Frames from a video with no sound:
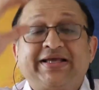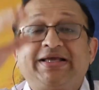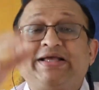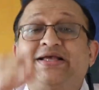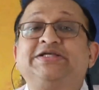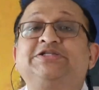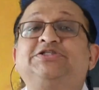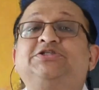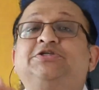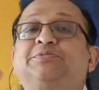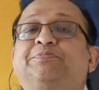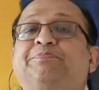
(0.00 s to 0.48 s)

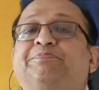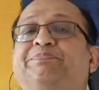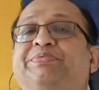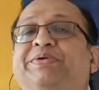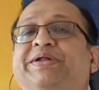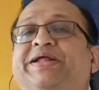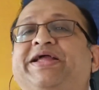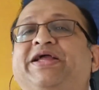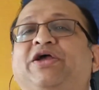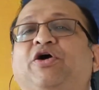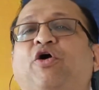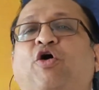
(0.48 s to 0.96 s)
is
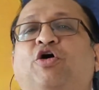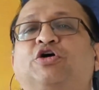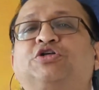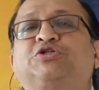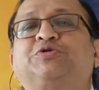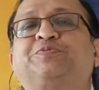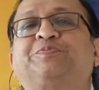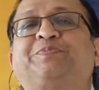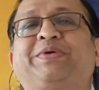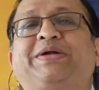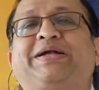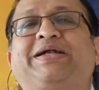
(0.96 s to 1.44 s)

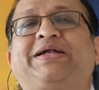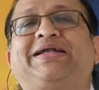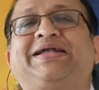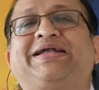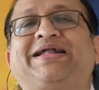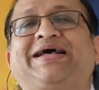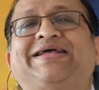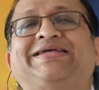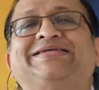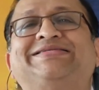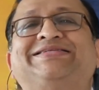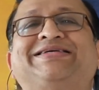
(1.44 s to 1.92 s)

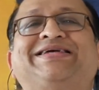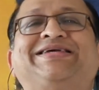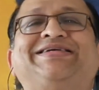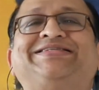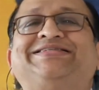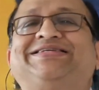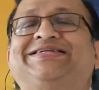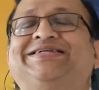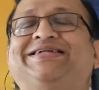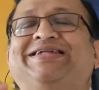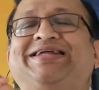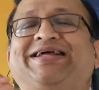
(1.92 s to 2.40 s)

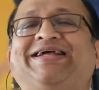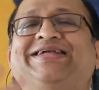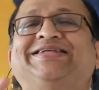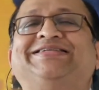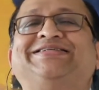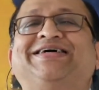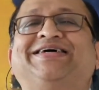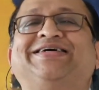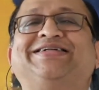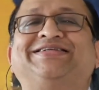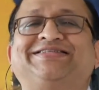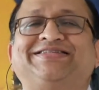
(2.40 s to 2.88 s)
pre-hospitalization
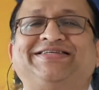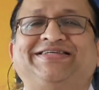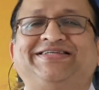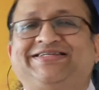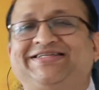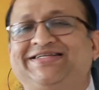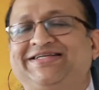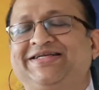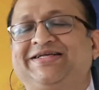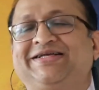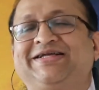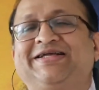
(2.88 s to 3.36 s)

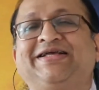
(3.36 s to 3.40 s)
HRCT